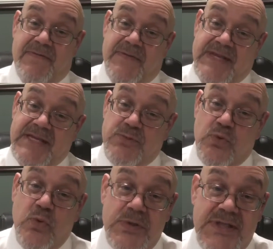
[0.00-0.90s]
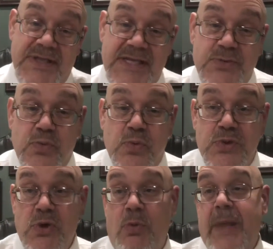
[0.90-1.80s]
for these rules and these
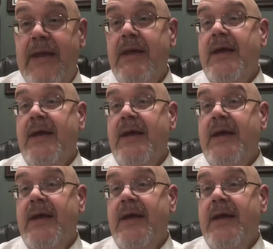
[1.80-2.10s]
rules only.